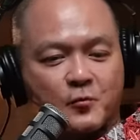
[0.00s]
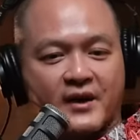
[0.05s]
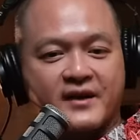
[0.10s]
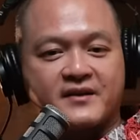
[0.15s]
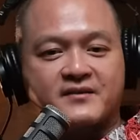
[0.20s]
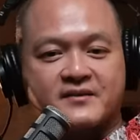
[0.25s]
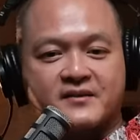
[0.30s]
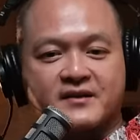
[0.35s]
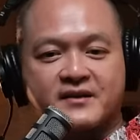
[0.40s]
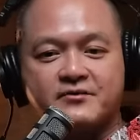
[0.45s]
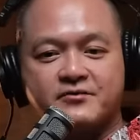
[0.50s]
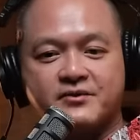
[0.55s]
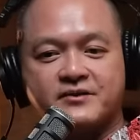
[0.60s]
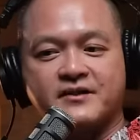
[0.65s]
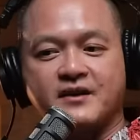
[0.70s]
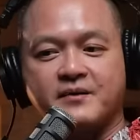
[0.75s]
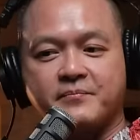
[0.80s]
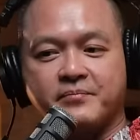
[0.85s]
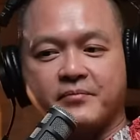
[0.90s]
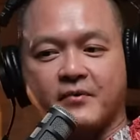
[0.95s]
what is the
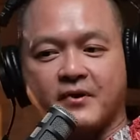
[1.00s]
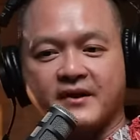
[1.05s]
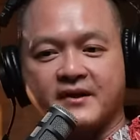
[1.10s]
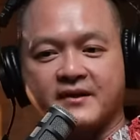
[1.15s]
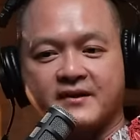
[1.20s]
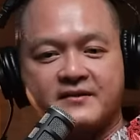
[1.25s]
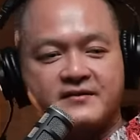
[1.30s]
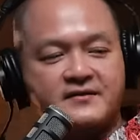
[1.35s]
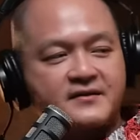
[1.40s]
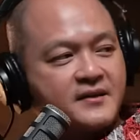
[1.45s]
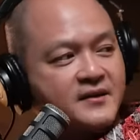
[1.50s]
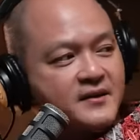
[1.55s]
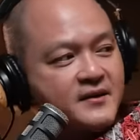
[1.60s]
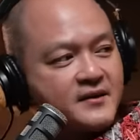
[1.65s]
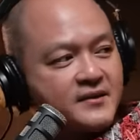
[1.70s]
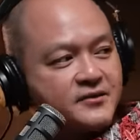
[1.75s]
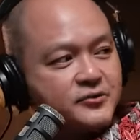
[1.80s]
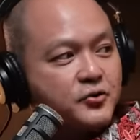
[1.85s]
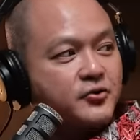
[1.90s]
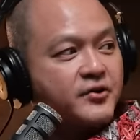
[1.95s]
interesting point is
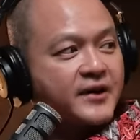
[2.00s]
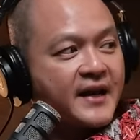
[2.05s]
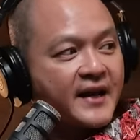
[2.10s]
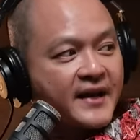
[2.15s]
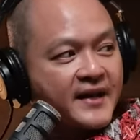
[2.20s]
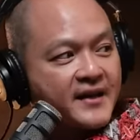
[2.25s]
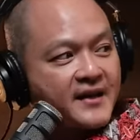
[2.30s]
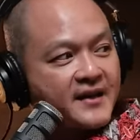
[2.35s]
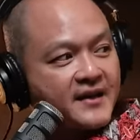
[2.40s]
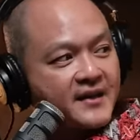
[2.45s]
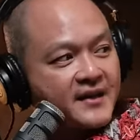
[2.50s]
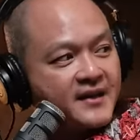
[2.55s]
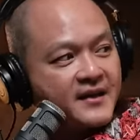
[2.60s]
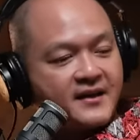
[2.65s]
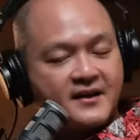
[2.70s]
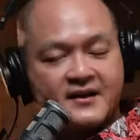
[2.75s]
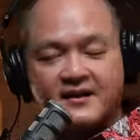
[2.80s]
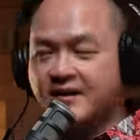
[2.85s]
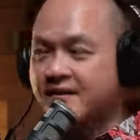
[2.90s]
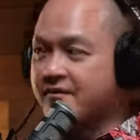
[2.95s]
storyline. Mm-hmm. Yeah.